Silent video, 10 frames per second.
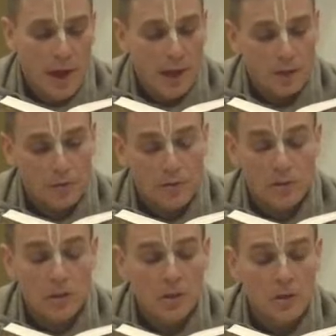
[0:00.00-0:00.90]
A
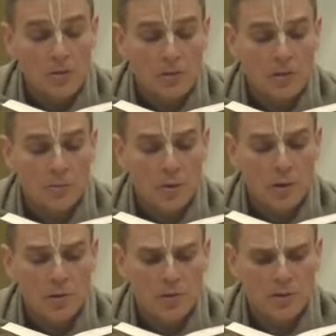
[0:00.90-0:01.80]
Krishna conscious
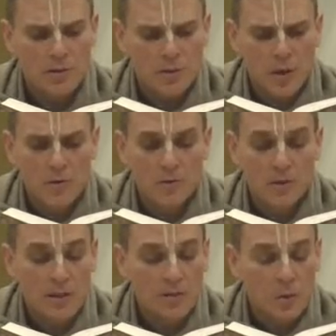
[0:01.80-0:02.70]
person knows that
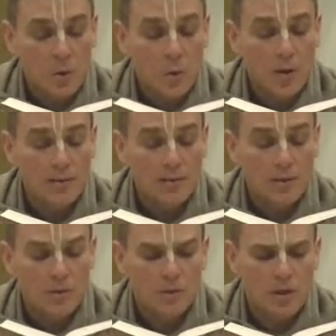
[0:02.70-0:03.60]
he is always the
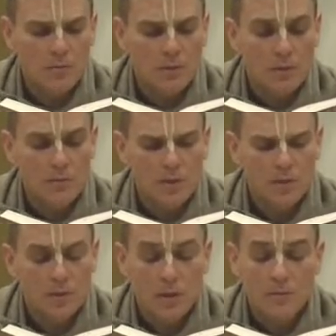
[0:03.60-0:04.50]
servant
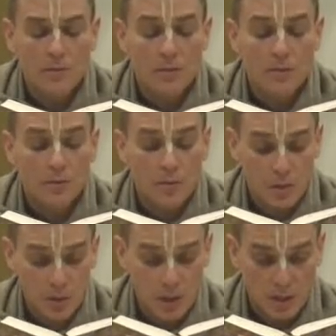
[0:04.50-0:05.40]
of
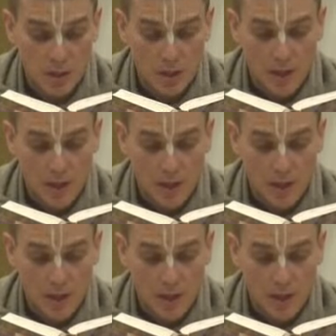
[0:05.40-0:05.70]
Krishna.